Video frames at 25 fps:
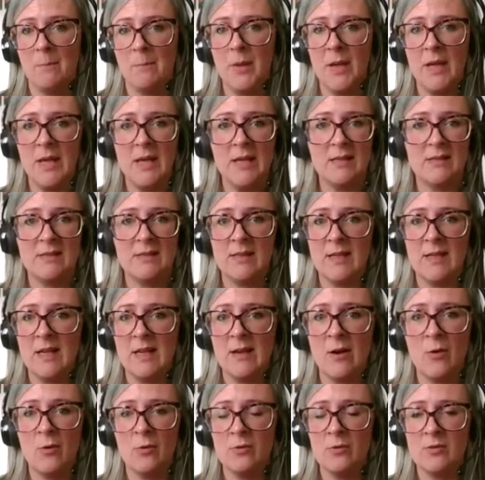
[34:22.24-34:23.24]
But it's
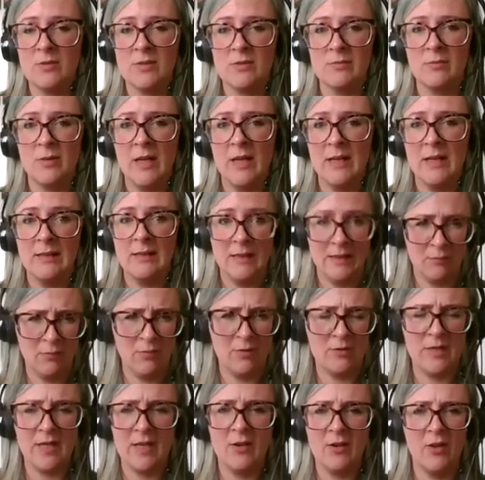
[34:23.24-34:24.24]
the old, well,
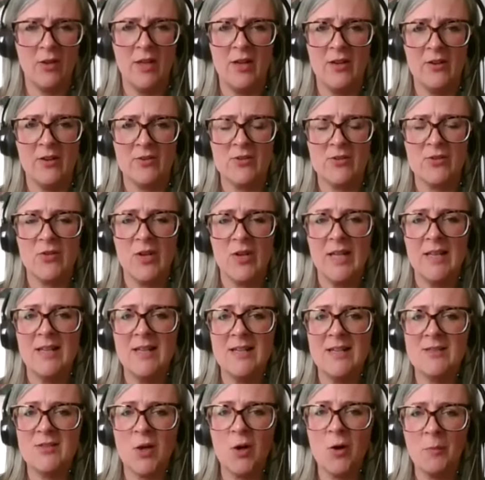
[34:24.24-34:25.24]
what they call it in
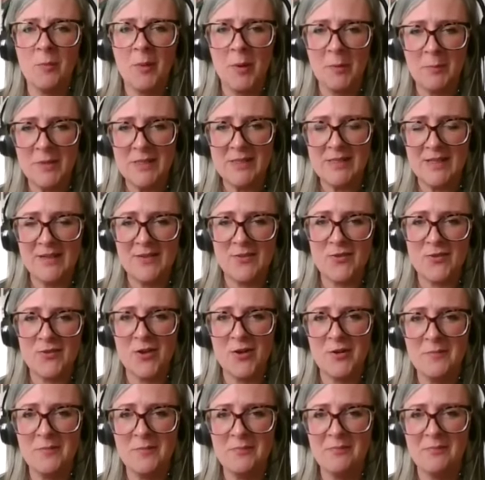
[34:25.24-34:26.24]
Australia, tall poppy
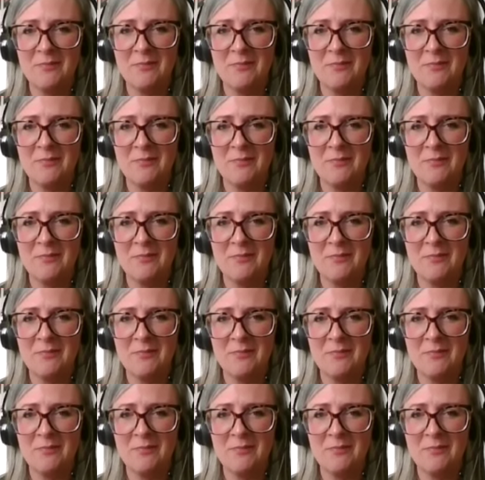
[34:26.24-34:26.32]
syndrome.